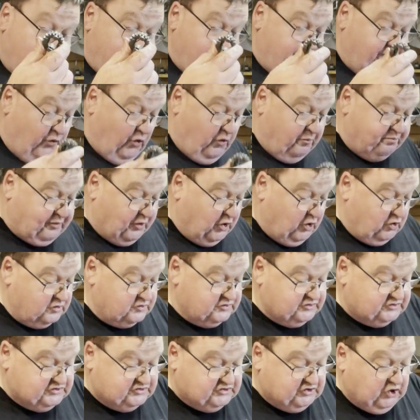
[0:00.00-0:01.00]

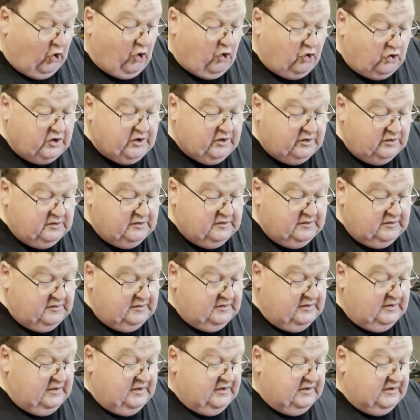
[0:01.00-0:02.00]
4-prong dog
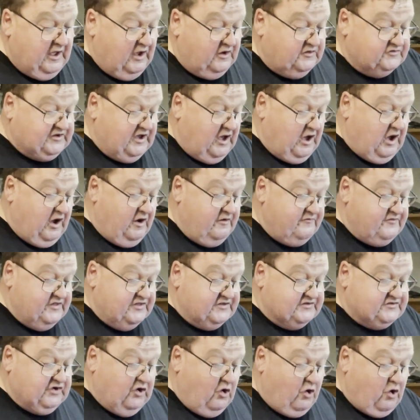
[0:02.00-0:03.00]
goes over the
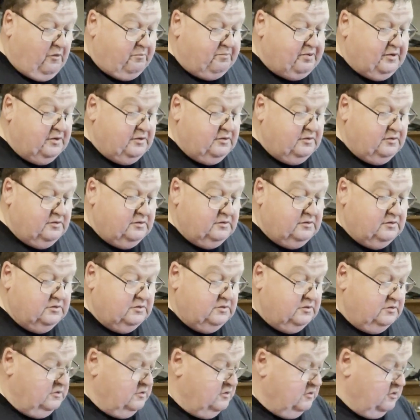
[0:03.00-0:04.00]
top
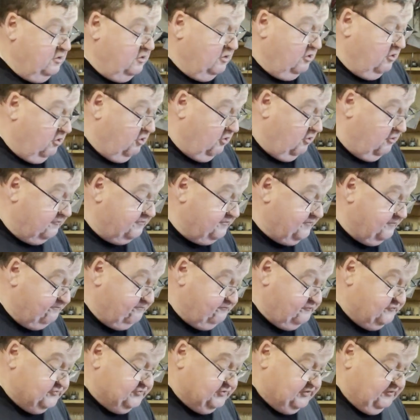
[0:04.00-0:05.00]
of
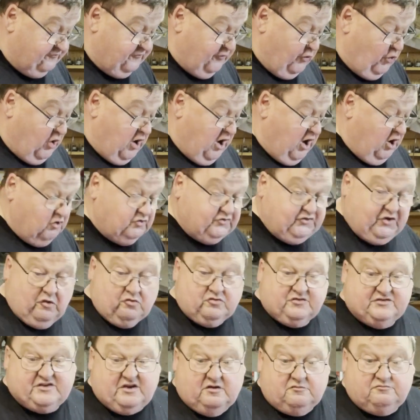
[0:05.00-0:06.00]
the 4-hole
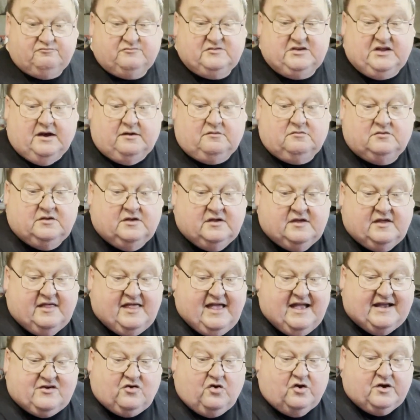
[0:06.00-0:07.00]
dog, so, you know,
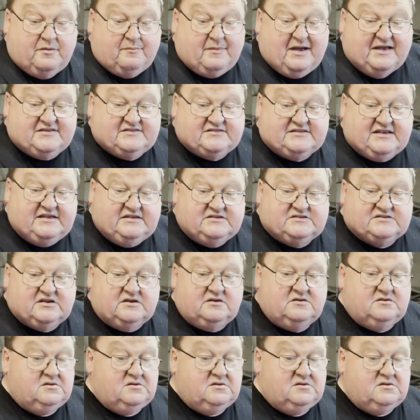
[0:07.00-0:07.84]
that kind of makes sense.